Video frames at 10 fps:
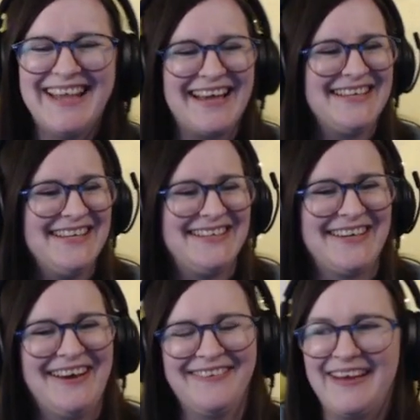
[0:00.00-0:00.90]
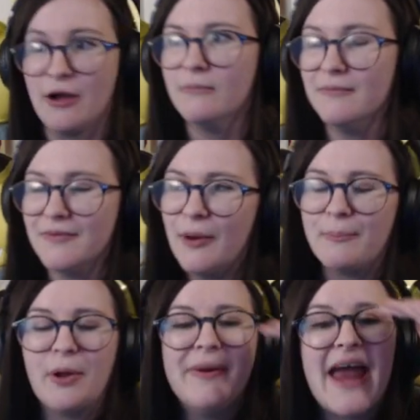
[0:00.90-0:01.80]
Thank you, Kurtwig.
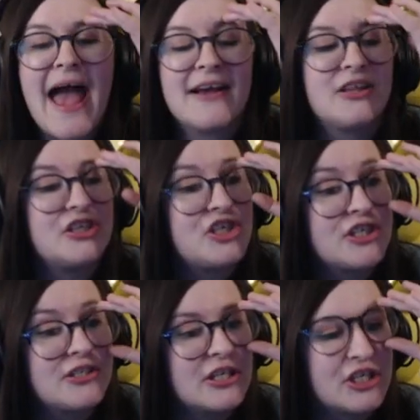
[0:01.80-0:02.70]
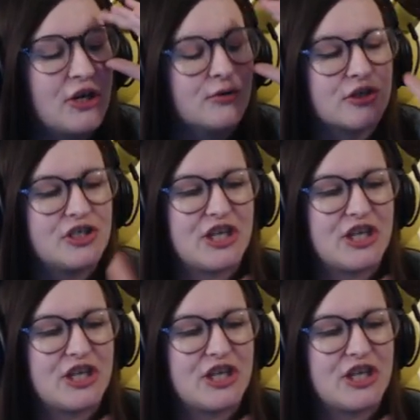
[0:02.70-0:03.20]
Blooming egg, the, ch the children